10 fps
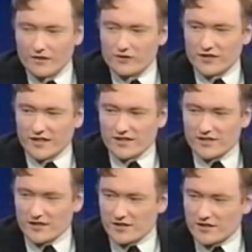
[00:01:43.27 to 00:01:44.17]
There's a
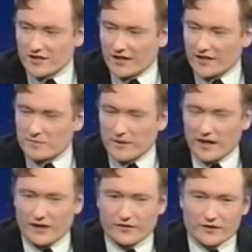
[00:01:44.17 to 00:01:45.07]
consistency to his
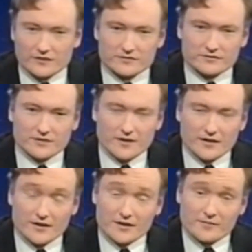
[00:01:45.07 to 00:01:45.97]
behavior.
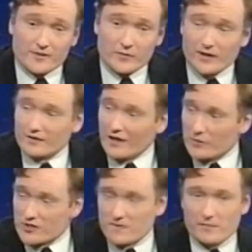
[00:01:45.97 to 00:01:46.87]
Well, I
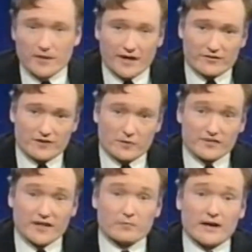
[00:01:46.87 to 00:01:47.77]
wish him the best. Uh, we're
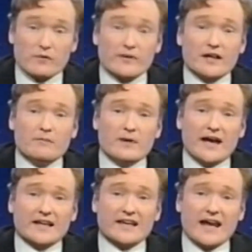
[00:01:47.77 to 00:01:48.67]
going to take a break. When we come
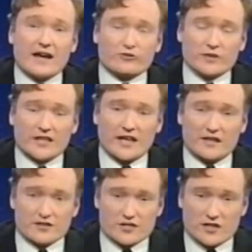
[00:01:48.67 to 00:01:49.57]
back, Catherine
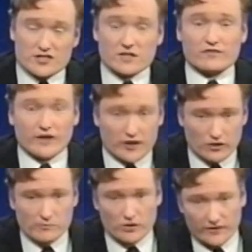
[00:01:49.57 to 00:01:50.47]
Keener's here. She's in a very
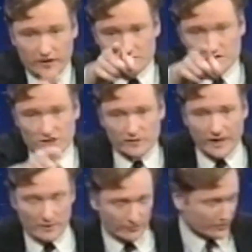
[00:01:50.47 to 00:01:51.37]
cool movie. Stick around. I'll